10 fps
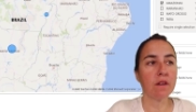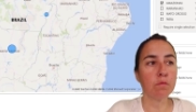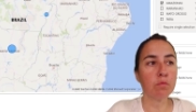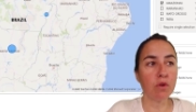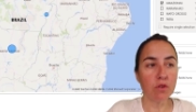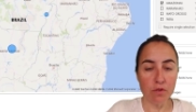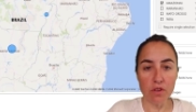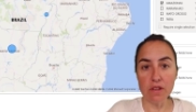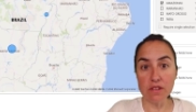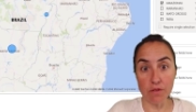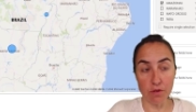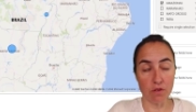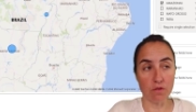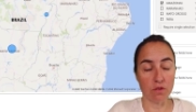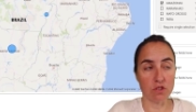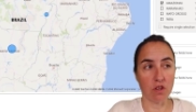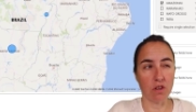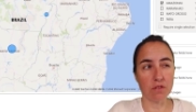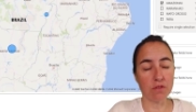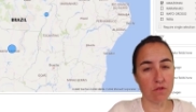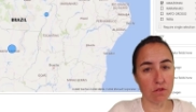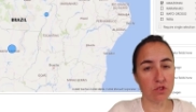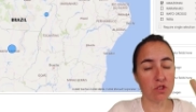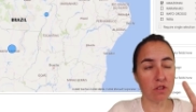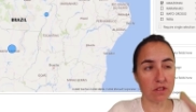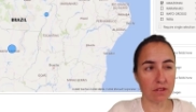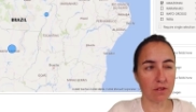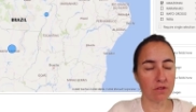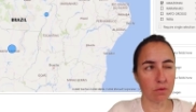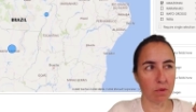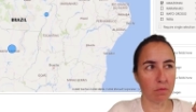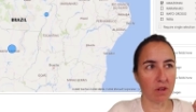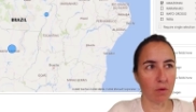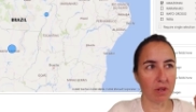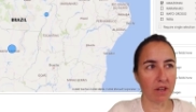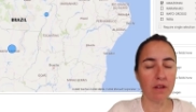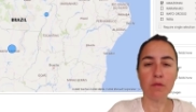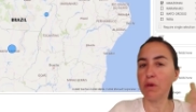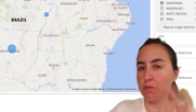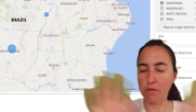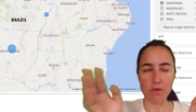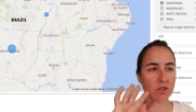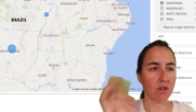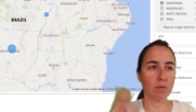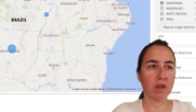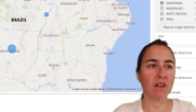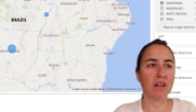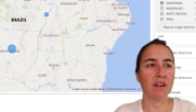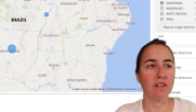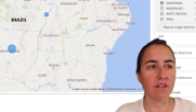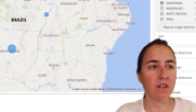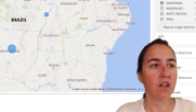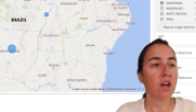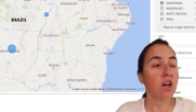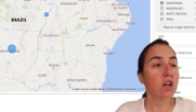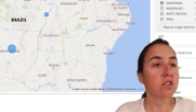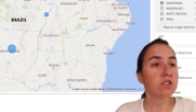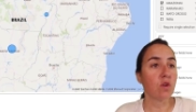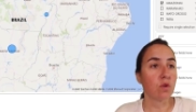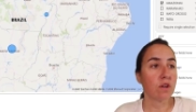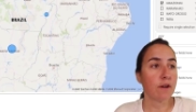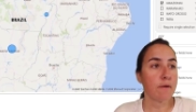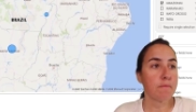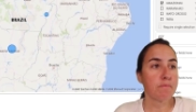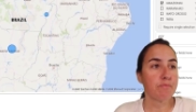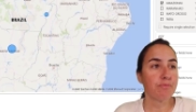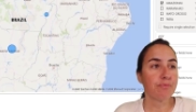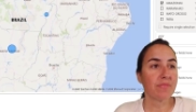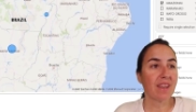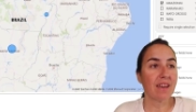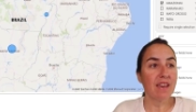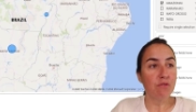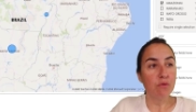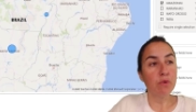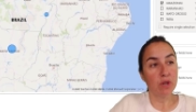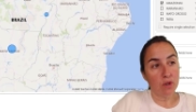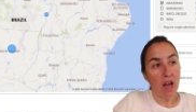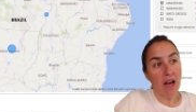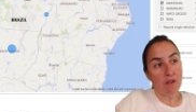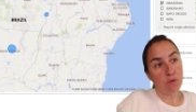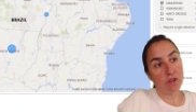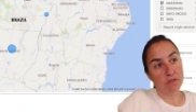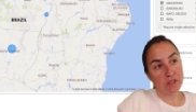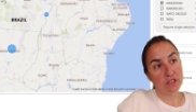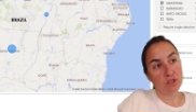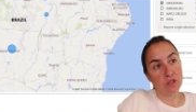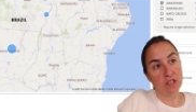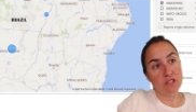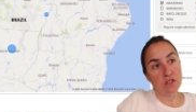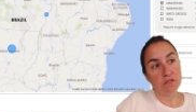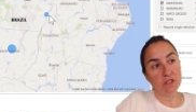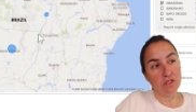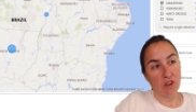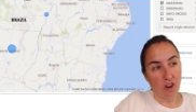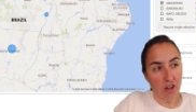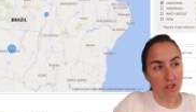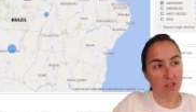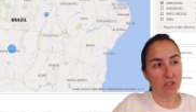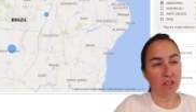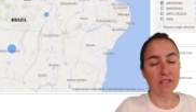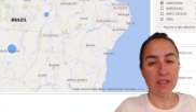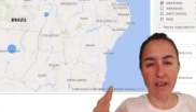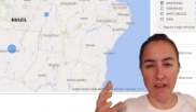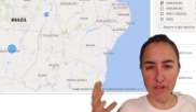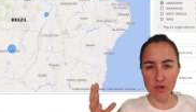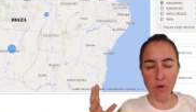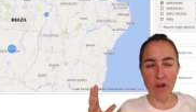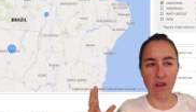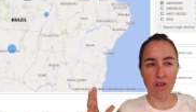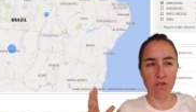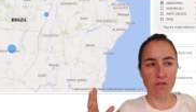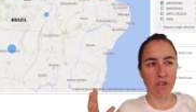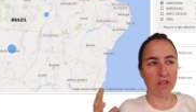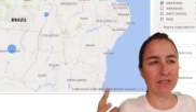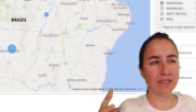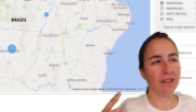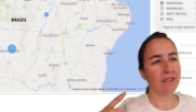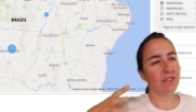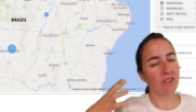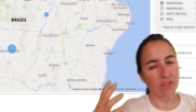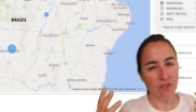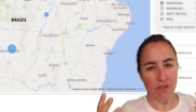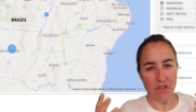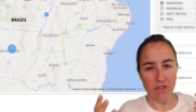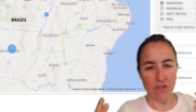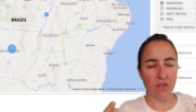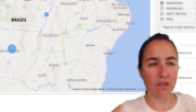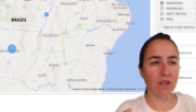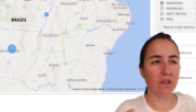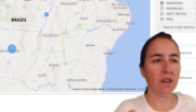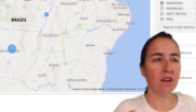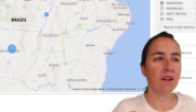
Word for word: both for this and for the row chart. For the row chart, it's going to be a bit complicated, but we will talk about it later. So, if we could have one of these on each of the dots, it takes quite a lot of real estate, not so easy to see.